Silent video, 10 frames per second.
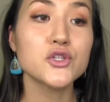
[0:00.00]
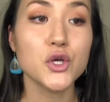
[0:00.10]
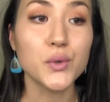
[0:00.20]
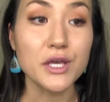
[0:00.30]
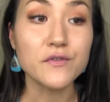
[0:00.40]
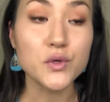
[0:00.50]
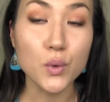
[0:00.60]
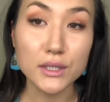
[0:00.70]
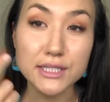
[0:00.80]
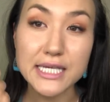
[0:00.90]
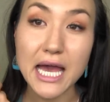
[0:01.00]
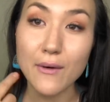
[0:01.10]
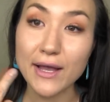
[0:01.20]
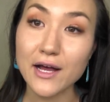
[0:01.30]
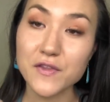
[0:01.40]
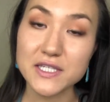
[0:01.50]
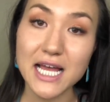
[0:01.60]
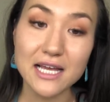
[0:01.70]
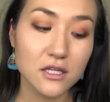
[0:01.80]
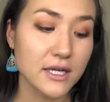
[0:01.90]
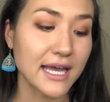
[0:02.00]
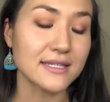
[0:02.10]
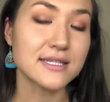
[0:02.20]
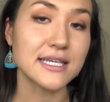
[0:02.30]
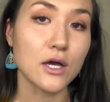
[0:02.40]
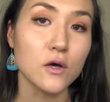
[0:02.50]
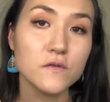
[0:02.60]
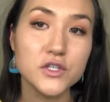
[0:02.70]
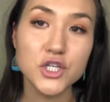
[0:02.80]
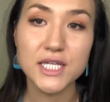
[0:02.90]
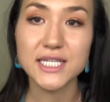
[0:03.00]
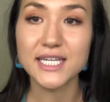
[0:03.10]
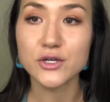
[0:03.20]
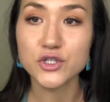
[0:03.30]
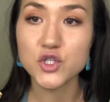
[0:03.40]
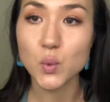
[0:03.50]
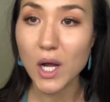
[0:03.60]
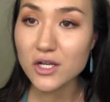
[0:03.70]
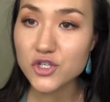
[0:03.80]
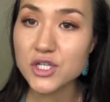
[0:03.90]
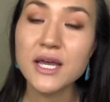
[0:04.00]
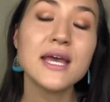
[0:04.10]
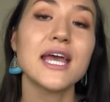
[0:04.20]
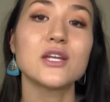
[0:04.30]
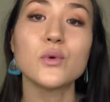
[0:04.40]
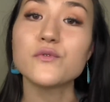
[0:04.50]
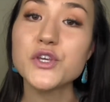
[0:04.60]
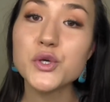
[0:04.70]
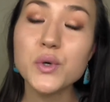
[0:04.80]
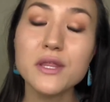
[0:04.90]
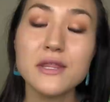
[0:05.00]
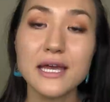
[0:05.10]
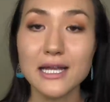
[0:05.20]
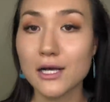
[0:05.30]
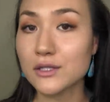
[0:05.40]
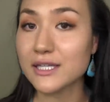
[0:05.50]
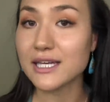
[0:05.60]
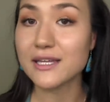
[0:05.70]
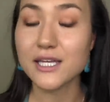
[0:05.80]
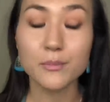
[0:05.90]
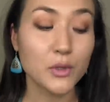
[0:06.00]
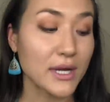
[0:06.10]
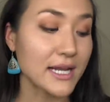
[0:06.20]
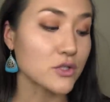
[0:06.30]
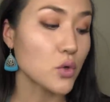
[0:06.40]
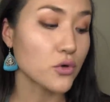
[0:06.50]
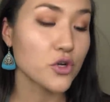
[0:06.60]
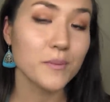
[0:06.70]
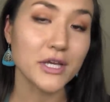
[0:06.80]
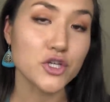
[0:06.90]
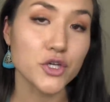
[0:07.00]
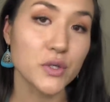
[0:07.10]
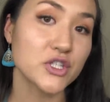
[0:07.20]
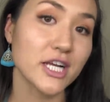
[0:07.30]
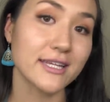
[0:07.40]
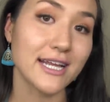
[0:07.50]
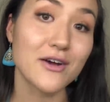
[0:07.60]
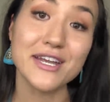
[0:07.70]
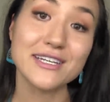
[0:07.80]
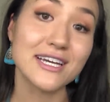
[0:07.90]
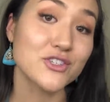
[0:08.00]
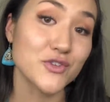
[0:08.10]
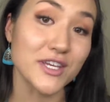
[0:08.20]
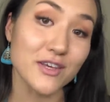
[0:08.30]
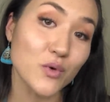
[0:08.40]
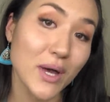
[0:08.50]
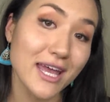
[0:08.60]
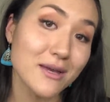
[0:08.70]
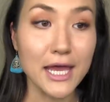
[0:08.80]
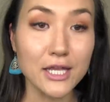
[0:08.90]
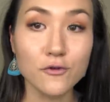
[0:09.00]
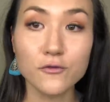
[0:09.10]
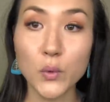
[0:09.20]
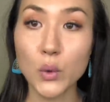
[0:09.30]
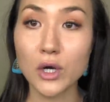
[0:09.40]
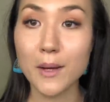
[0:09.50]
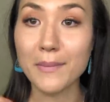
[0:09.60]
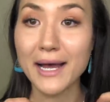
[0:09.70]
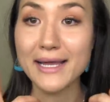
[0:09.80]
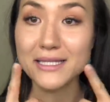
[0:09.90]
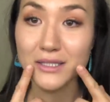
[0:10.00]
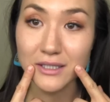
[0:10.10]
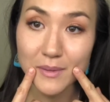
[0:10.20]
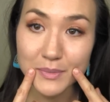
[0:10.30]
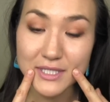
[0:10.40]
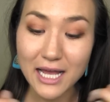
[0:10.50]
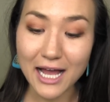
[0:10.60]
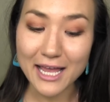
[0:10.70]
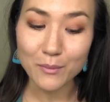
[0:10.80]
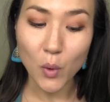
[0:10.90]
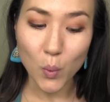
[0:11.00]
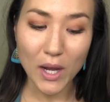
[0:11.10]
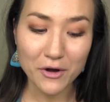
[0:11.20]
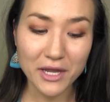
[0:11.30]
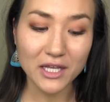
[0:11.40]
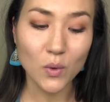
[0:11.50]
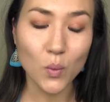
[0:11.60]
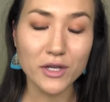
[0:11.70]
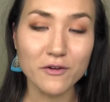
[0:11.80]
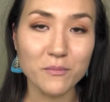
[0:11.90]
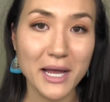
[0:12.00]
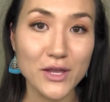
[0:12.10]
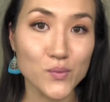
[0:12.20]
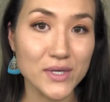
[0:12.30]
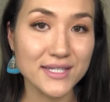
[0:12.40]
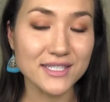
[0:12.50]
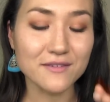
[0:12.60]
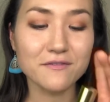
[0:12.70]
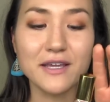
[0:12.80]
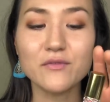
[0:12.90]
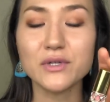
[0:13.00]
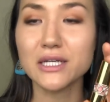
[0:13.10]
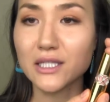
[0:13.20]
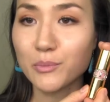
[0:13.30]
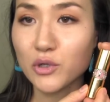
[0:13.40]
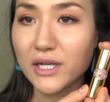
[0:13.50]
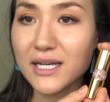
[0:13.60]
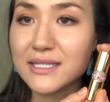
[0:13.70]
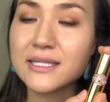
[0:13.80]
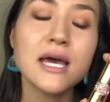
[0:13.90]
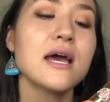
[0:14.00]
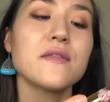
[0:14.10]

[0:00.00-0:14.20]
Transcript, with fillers: So if you want to see how I got this eye look and see all the shades in here swatched in a review, then I'll link that in the upper right-hand corner. Make sure you go check that out and enter the giveaway. Then for my lips, I am wearing one of my recent favorite lip products.